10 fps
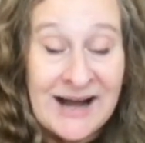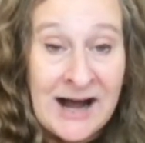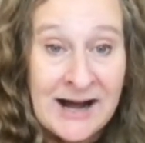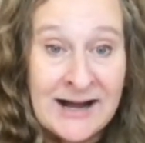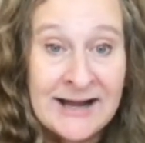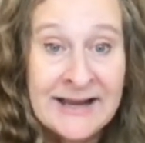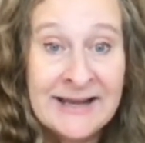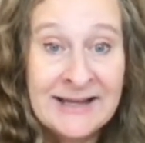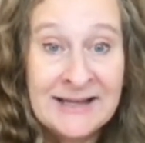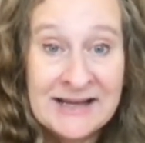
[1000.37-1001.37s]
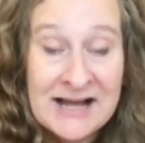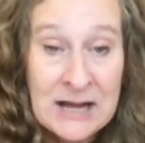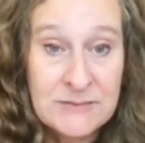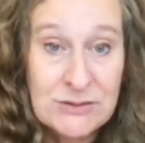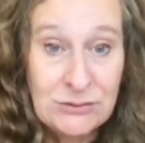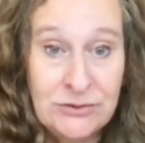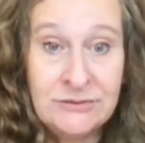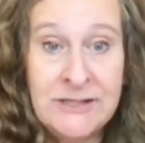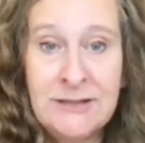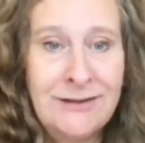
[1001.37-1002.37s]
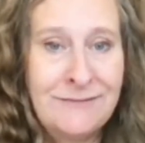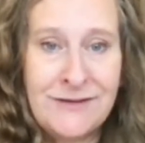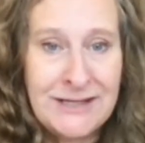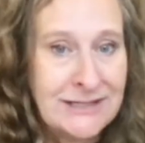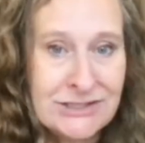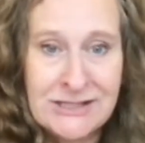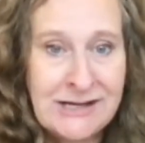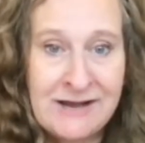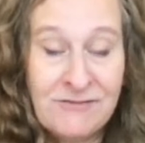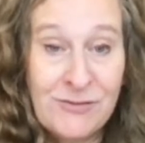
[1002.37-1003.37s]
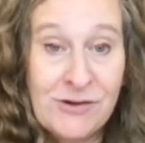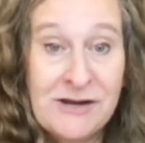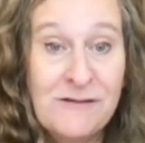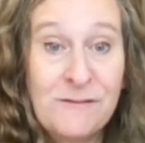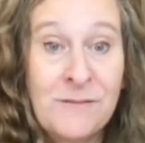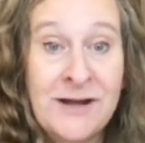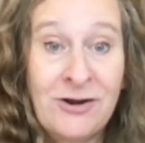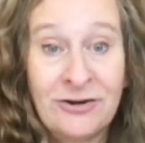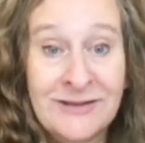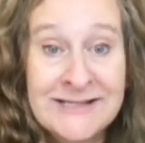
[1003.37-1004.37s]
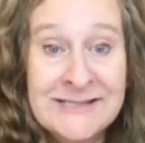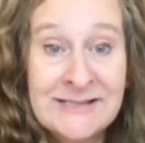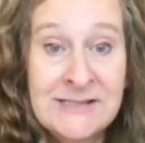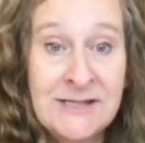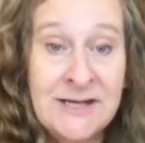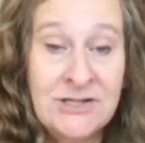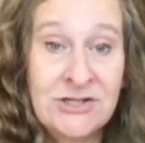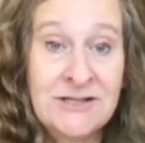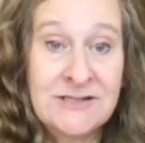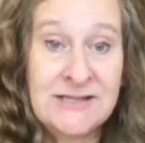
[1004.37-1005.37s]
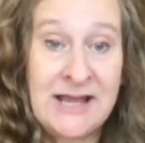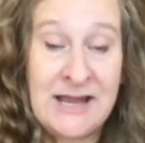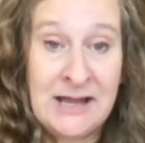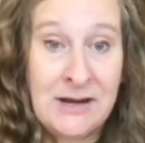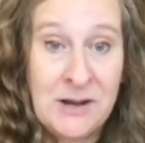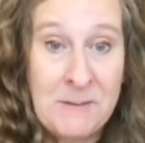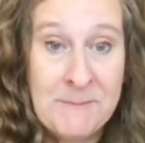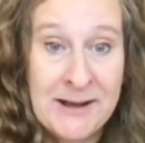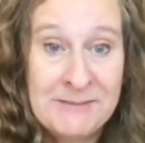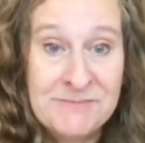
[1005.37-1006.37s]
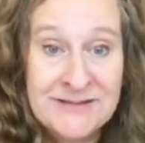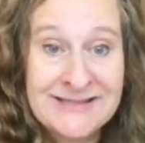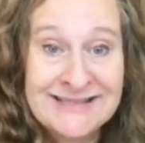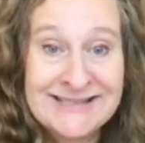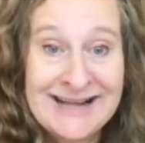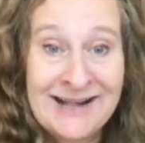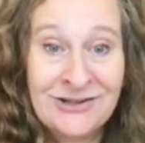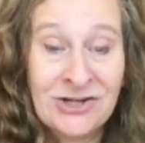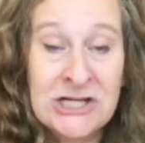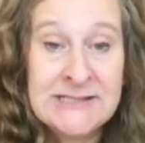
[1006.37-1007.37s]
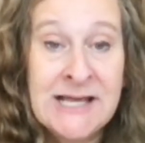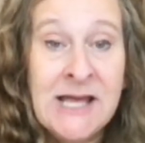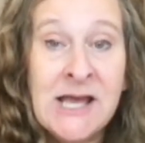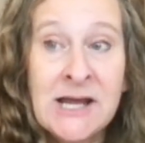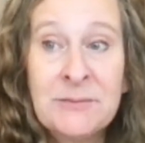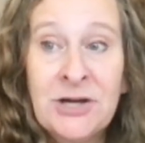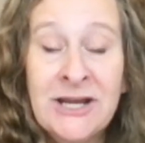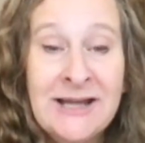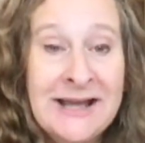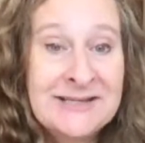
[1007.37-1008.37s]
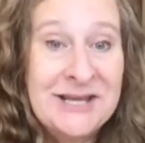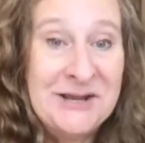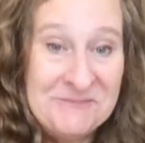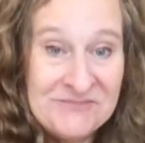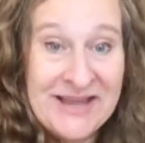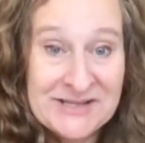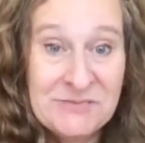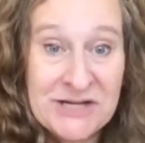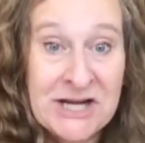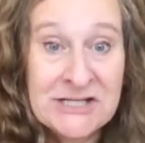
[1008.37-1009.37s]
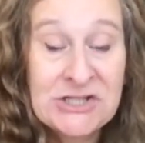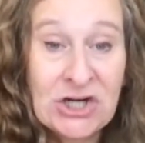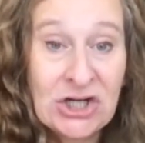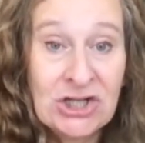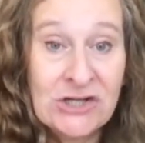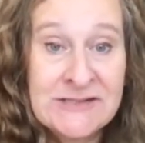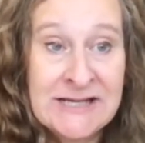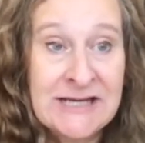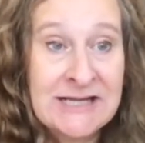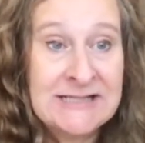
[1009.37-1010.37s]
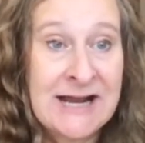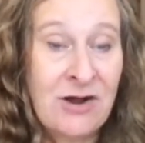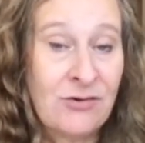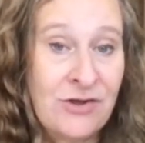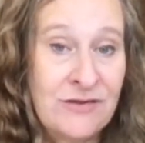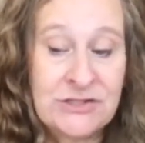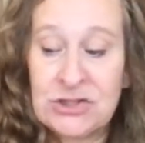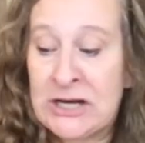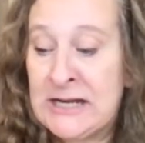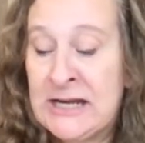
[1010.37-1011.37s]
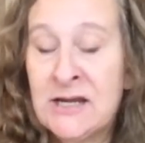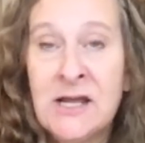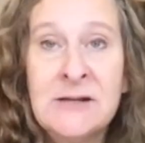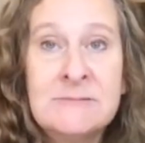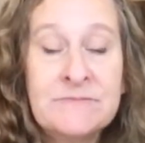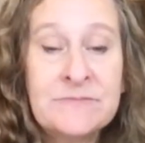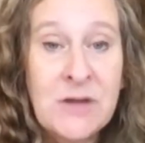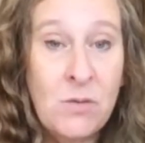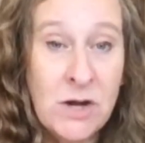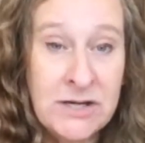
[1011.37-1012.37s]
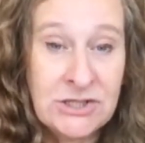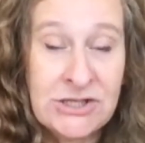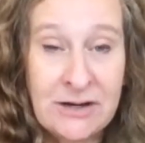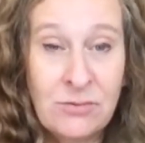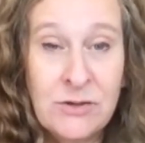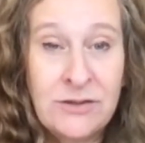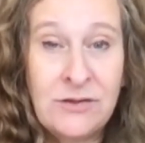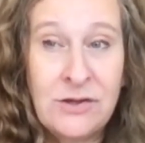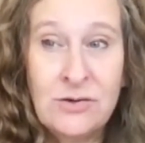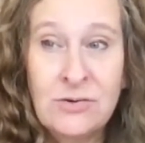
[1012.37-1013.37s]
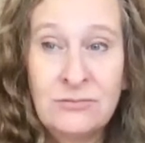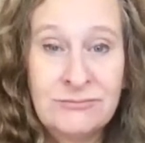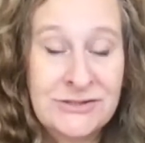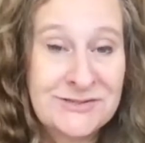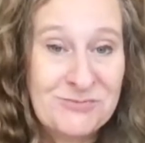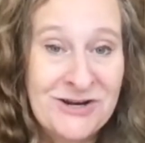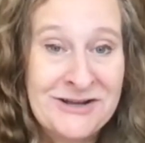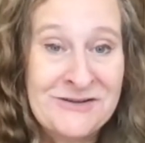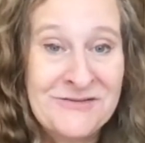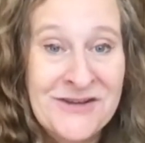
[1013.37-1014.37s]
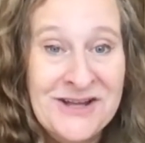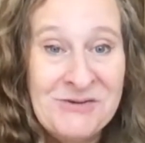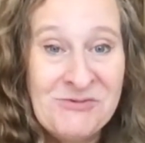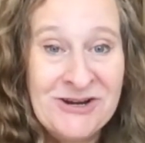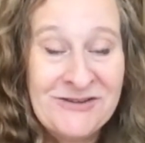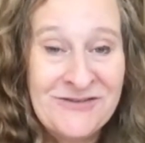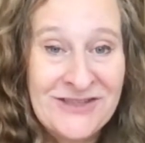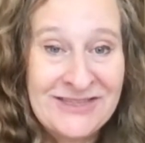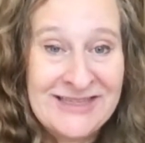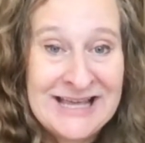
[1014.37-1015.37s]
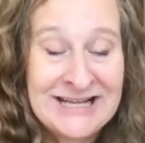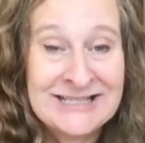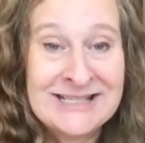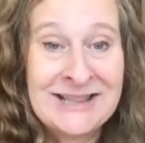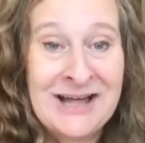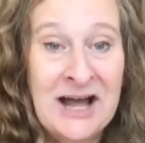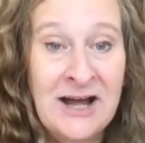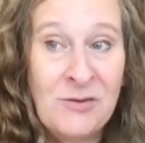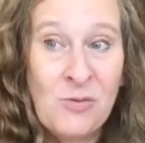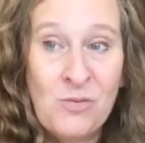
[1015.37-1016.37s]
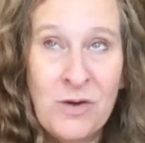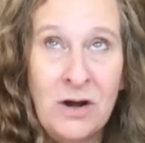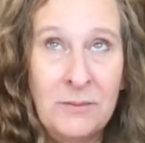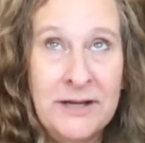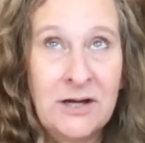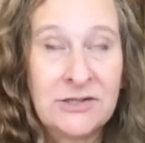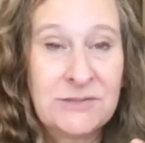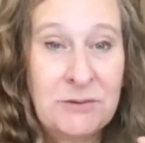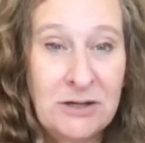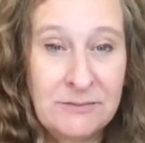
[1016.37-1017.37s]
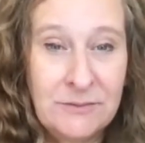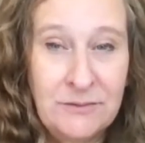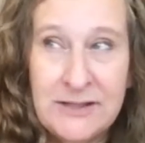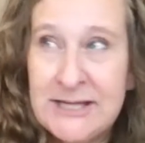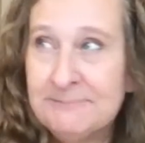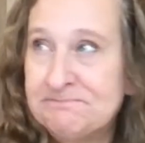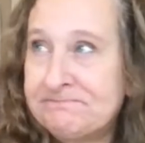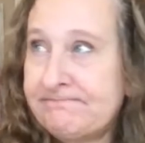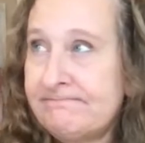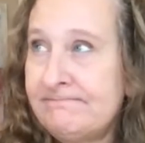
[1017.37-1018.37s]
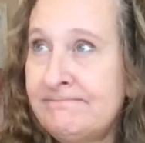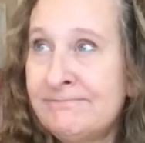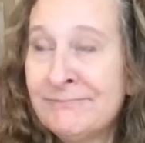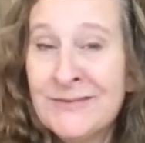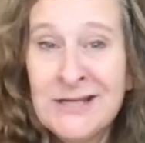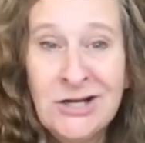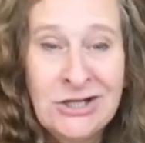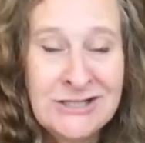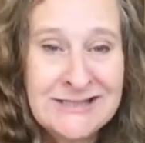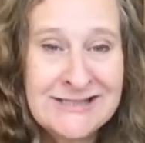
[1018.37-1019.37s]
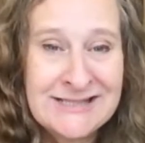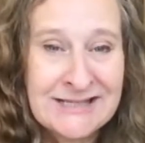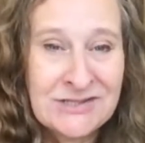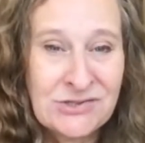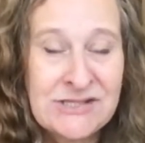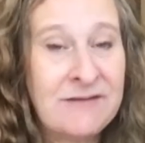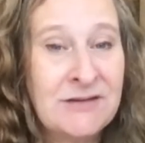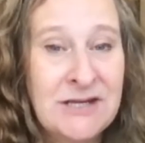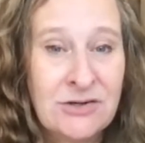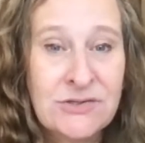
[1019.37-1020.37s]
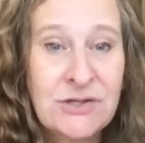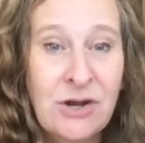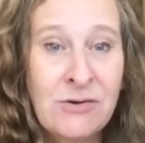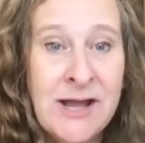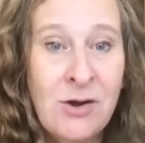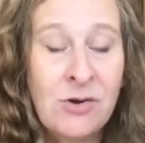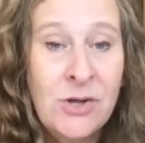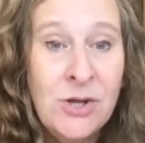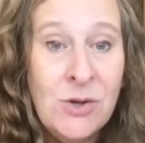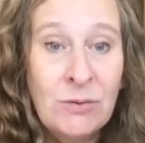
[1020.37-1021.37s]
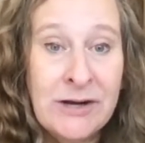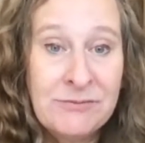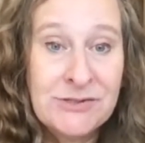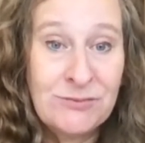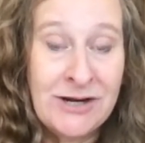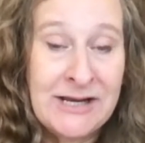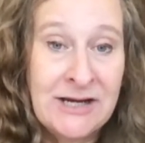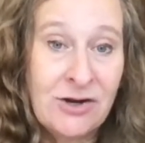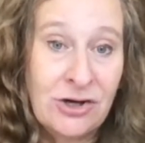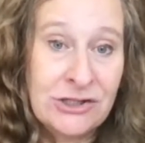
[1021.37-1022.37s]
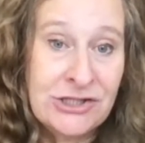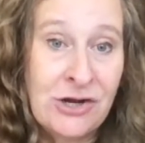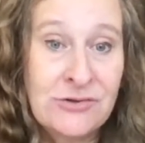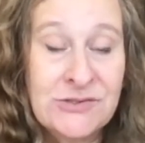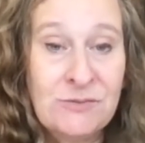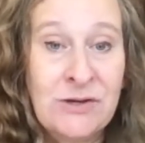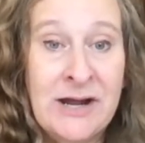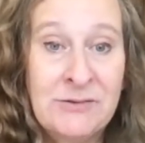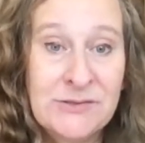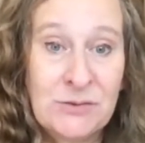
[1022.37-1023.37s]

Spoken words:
I absolutely love each and every one of my art licensing agents and my business galleries. And I'm gonna, as we kind of start closing down this training, I want to share with you just one of the things that, oh my gosh, probably a good 6 or 7 years ago now, when I was running art shows, when I was